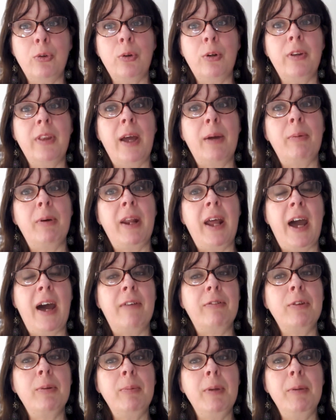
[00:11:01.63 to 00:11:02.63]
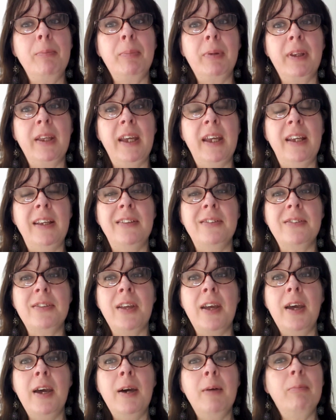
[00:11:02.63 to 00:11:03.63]
store that would have to be placed
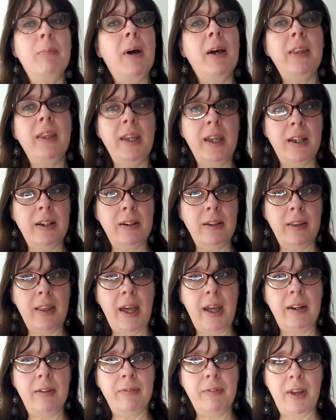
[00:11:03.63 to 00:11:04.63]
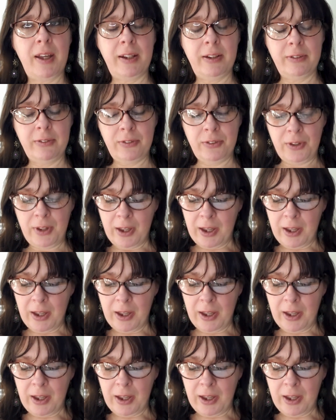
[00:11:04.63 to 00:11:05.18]
by the end of that event.